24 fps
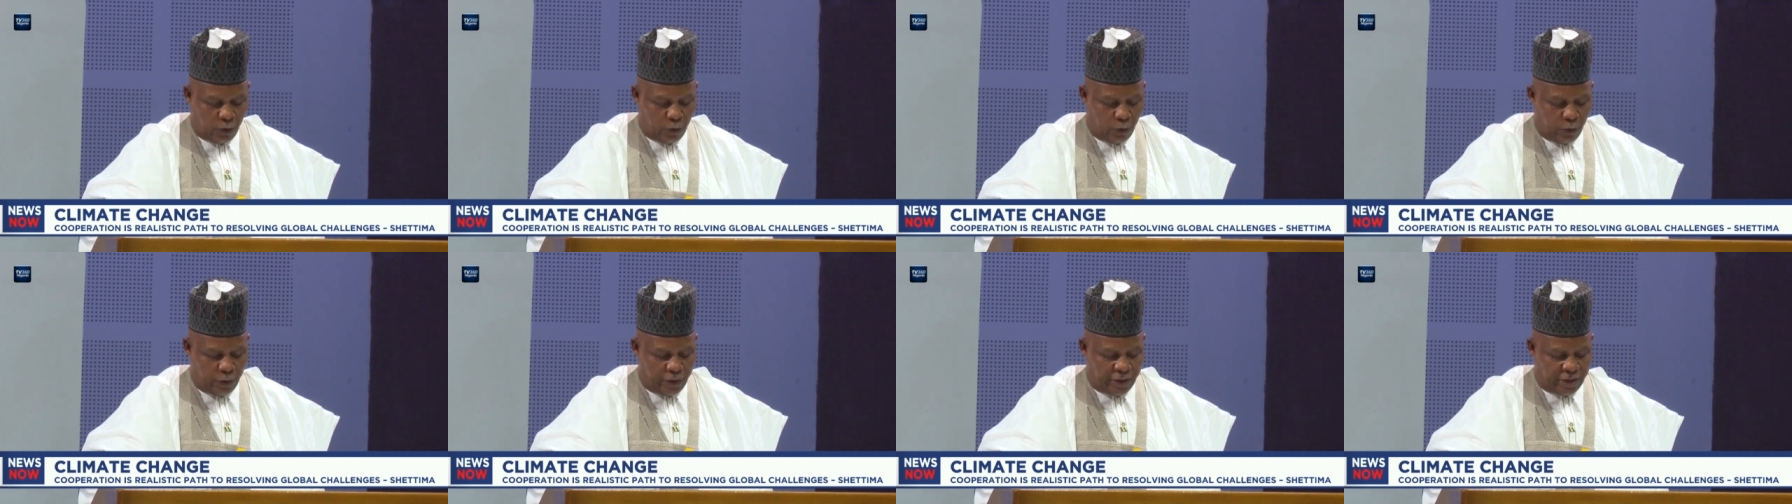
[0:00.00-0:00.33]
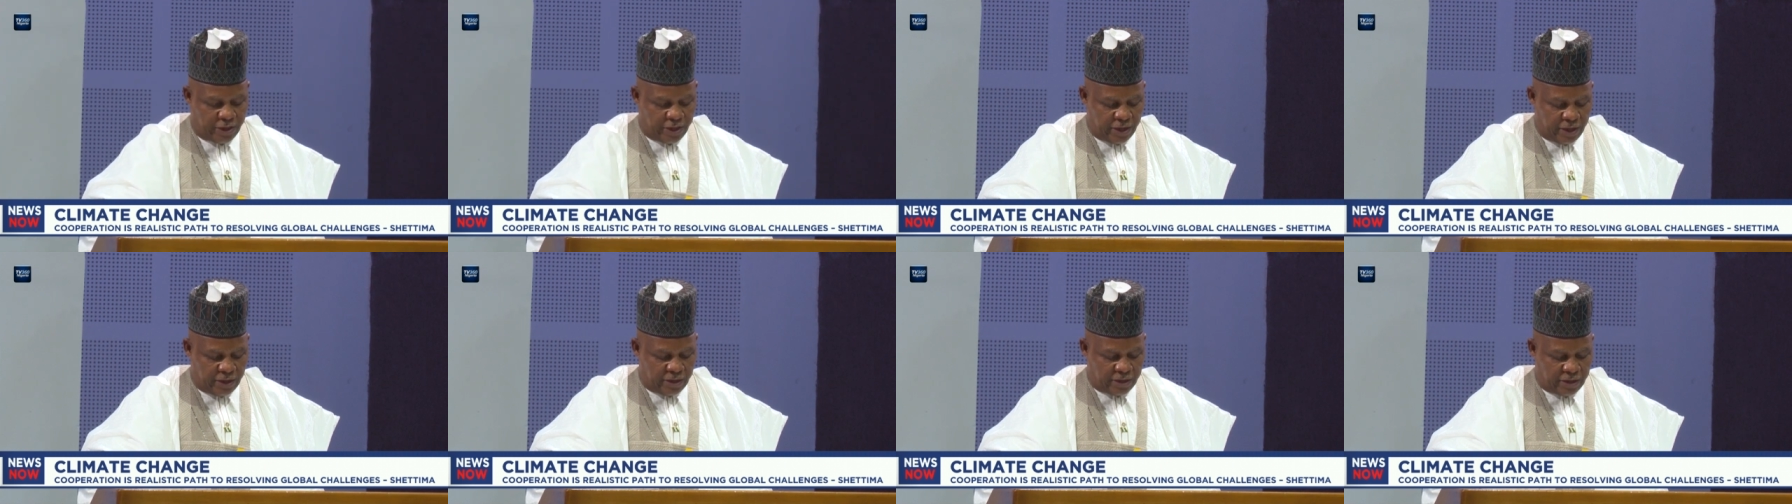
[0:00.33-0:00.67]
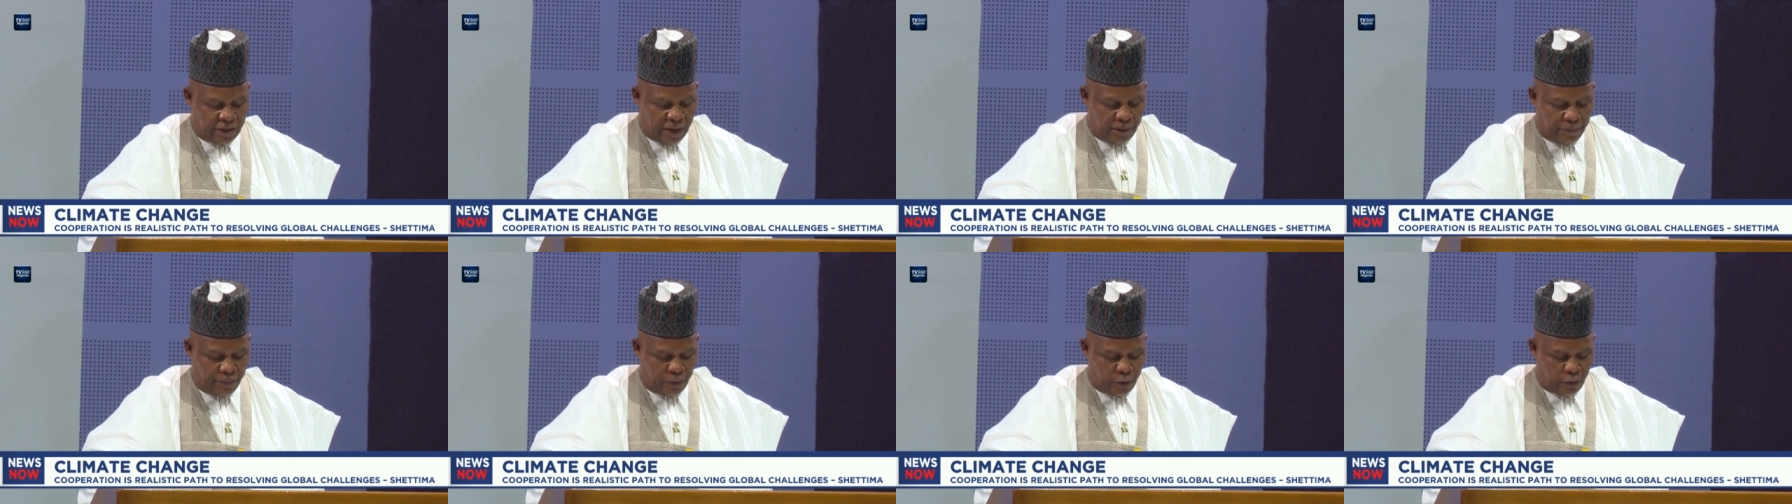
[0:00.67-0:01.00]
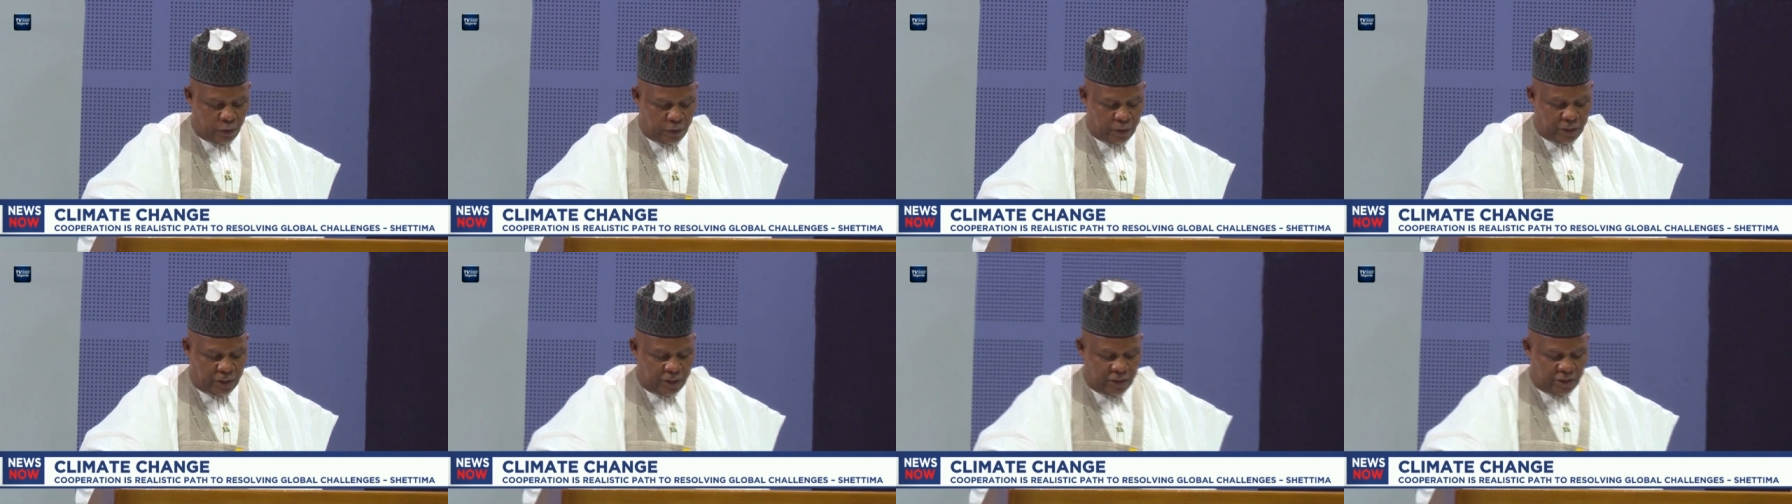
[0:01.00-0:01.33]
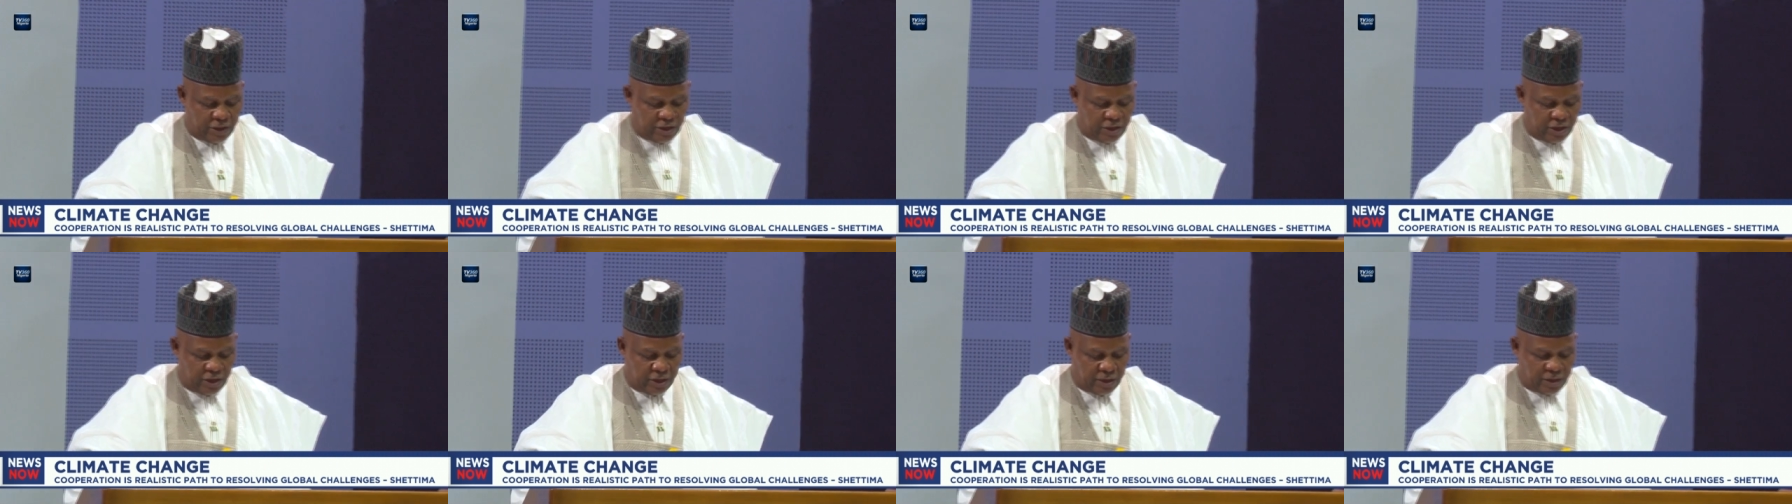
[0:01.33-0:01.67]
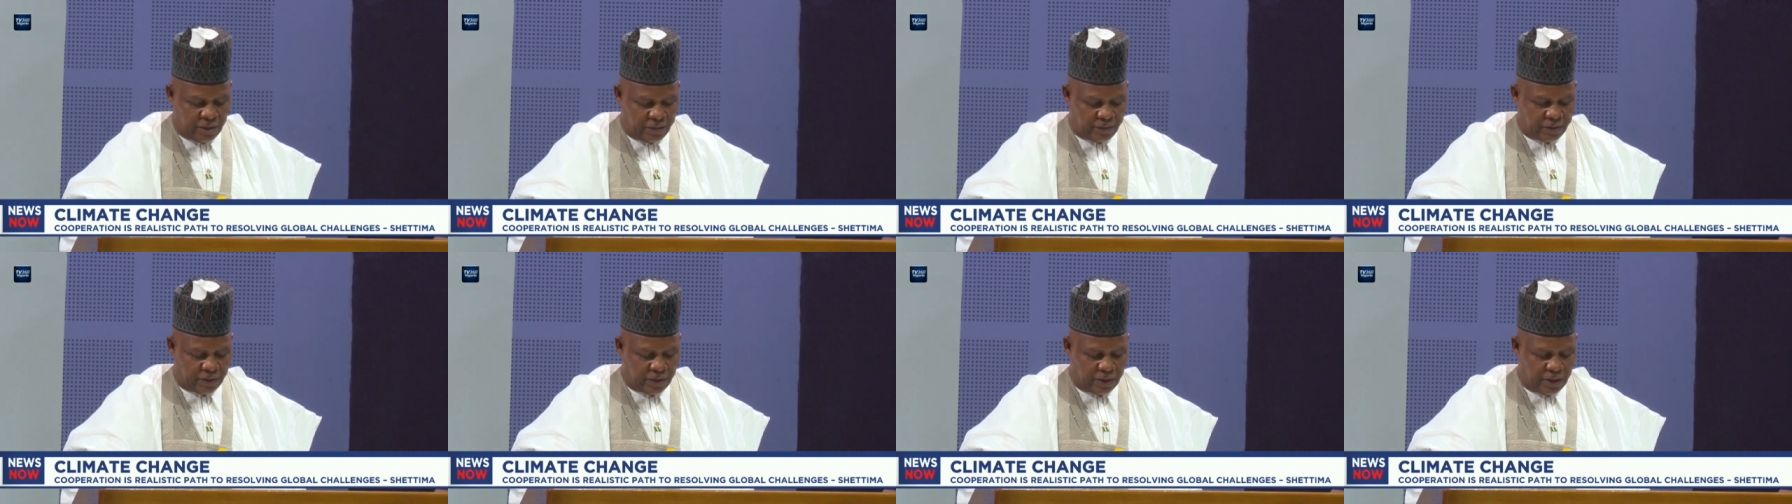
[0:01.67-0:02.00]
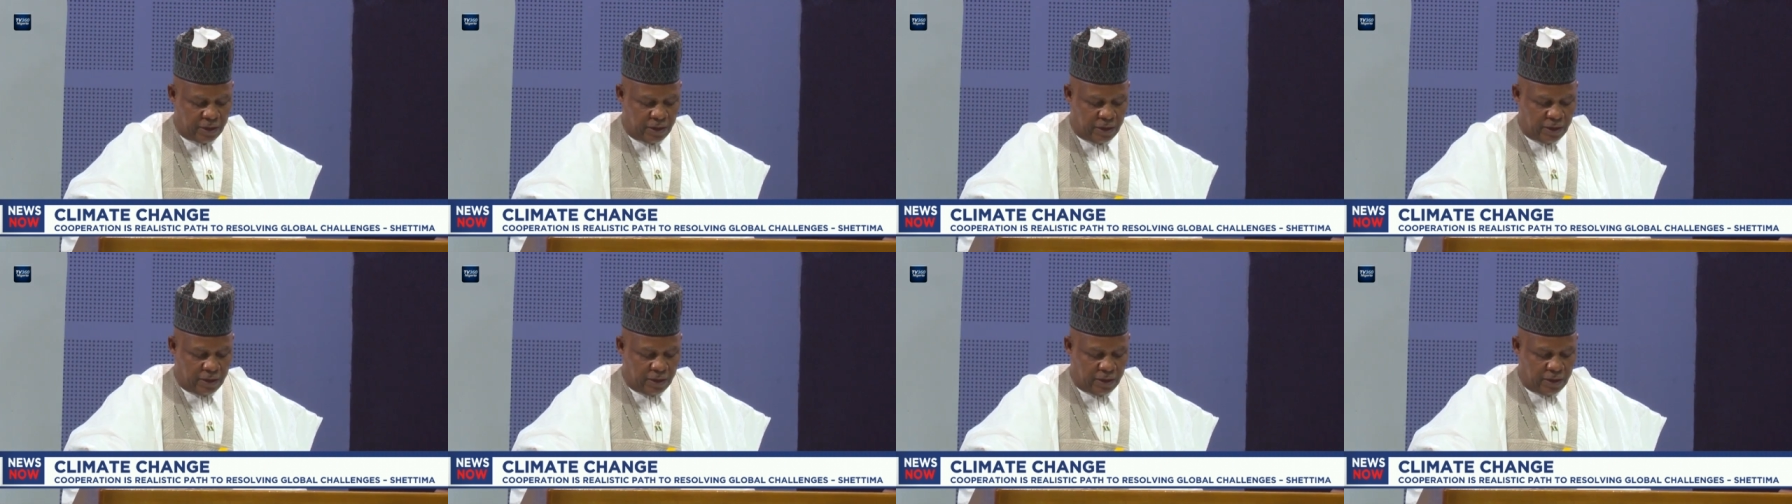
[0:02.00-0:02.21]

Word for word: we shall champion initiatives